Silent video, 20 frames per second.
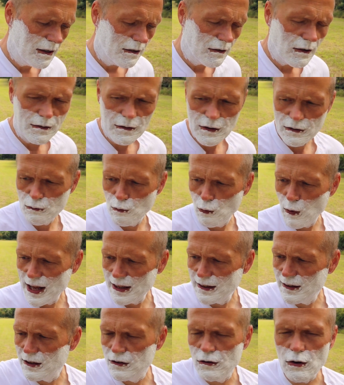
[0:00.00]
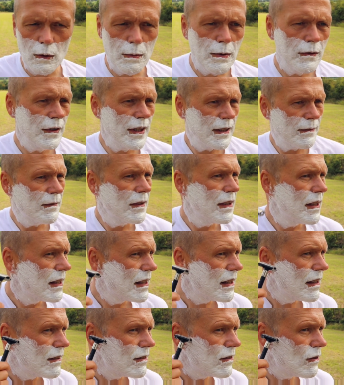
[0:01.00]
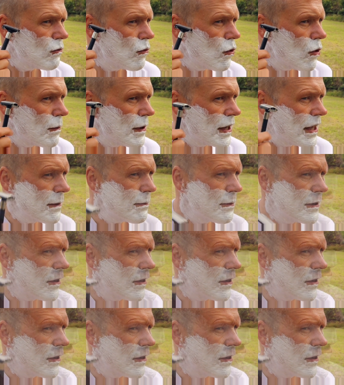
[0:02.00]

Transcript: So I've just wet the top of it to warm it up